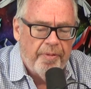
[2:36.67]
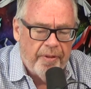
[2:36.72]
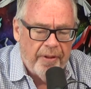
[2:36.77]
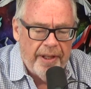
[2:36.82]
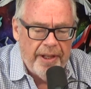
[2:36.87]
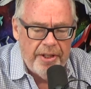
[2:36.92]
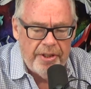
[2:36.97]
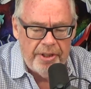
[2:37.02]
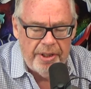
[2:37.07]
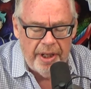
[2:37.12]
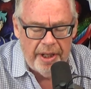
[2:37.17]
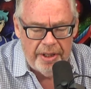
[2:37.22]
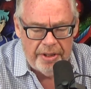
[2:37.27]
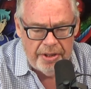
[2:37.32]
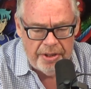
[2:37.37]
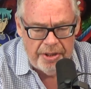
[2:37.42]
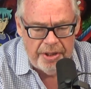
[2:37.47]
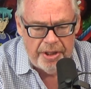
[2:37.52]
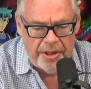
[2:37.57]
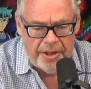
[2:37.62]
fleeced.
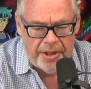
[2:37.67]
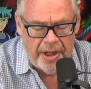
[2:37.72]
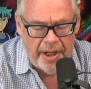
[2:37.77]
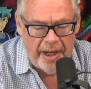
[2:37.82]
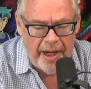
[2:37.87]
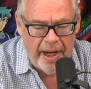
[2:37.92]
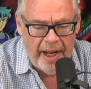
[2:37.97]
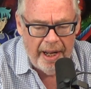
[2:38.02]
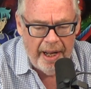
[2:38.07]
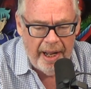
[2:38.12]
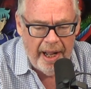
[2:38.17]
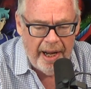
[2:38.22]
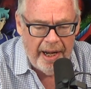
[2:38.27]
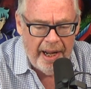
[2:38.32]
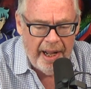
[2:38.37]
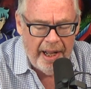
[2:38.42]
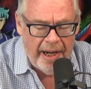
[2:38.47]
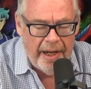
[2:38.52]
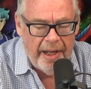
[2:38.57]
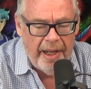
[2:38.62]
It's just that,
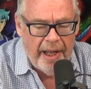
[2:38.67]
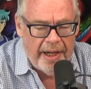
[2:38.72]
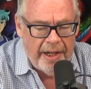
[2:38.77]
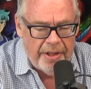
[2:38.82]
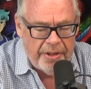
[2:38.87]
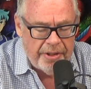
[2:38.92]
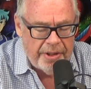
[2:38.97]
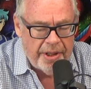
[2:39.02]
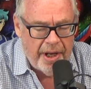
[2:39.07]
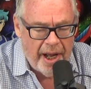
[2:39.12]
and it's,